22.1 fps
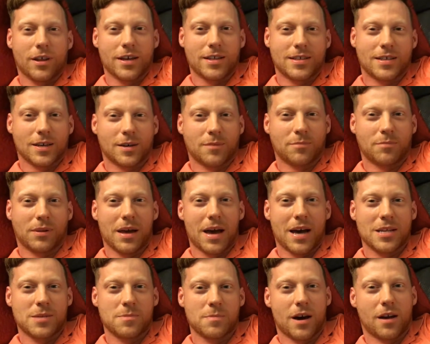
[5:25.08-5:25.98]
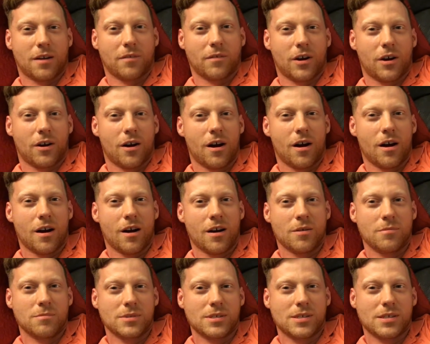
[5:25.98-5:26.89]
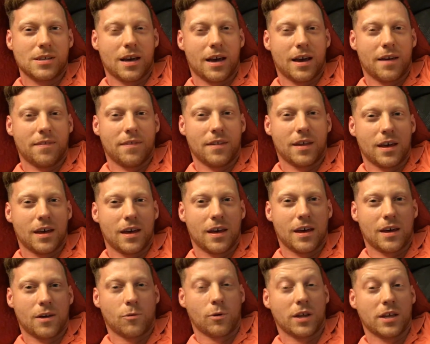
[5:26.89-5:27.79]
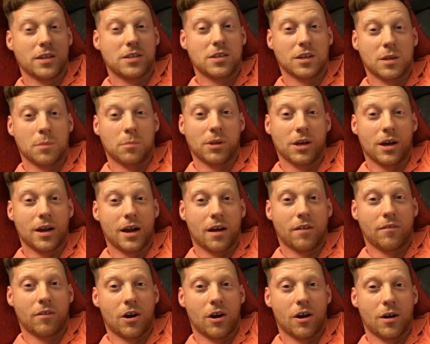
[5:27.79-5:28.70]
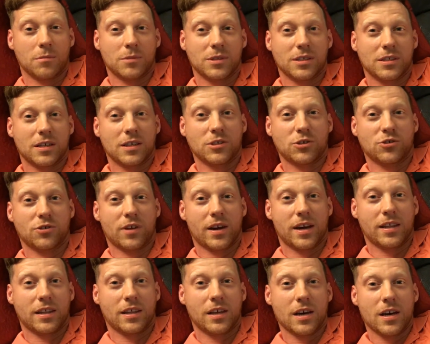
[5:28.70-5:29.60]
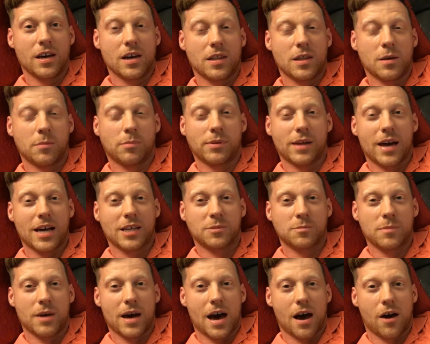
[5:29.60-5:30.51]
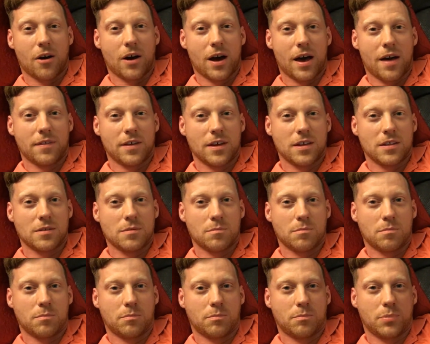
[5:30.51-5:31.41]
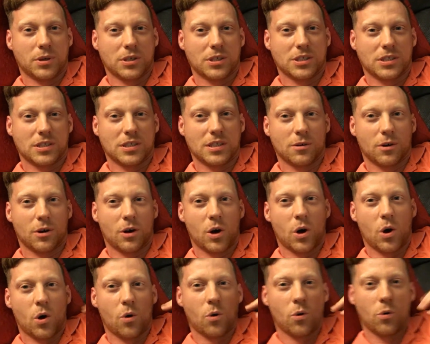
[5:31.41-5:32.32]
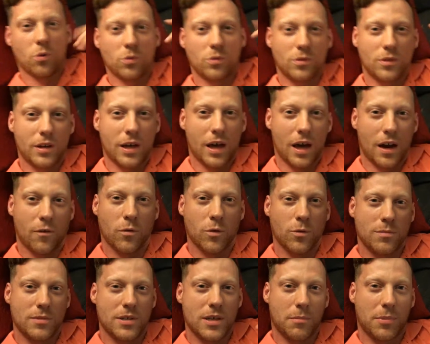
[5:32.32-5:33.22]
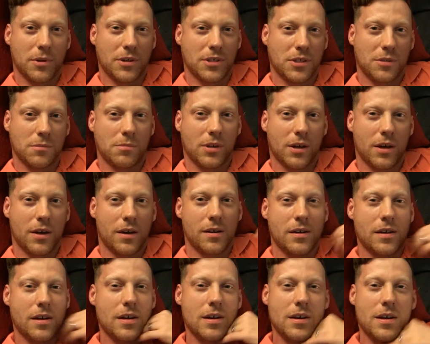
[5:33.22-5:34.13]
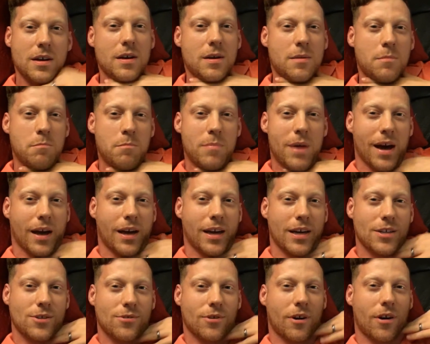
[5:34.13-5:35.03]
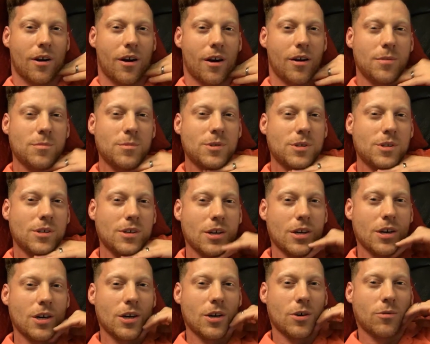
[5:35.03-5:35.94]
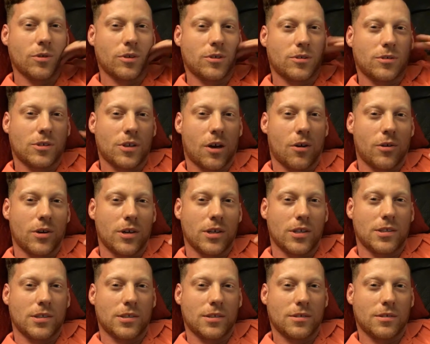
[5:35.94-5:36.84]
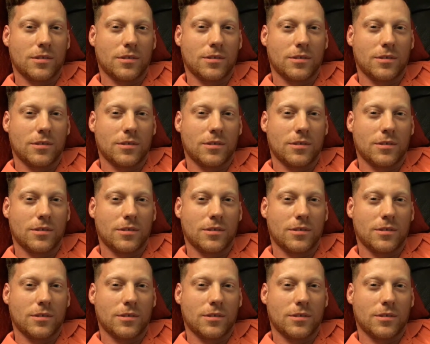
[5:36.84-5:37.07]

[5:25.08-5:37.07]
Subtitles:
took plasma out of our arms, and then they took the blood out of our arms and then drained the plasma out and then pushed the cold kind of room temperature blood back into our arms, which is always